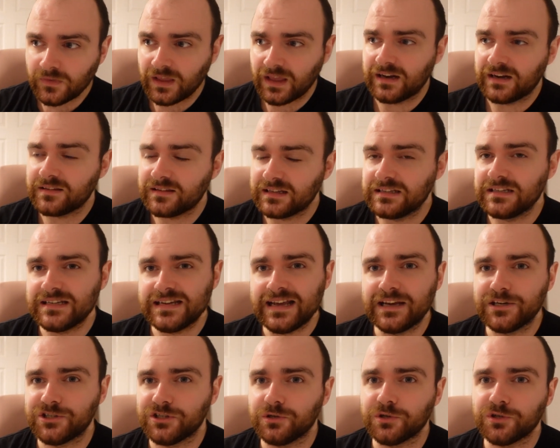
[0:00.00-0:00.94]
And I think
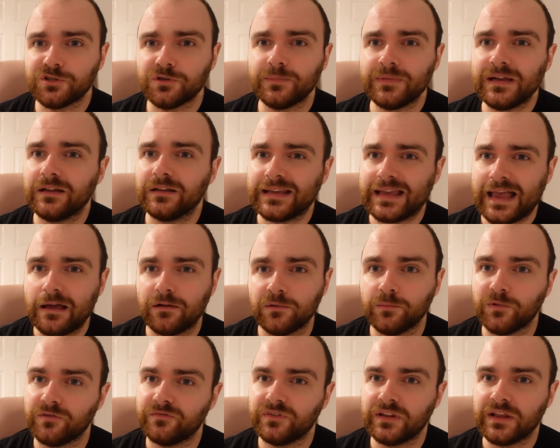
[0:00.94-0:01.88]
Diageo should be held
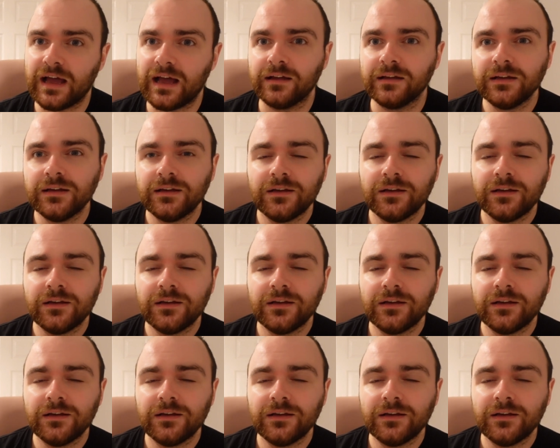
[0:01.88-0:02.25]
accountable for that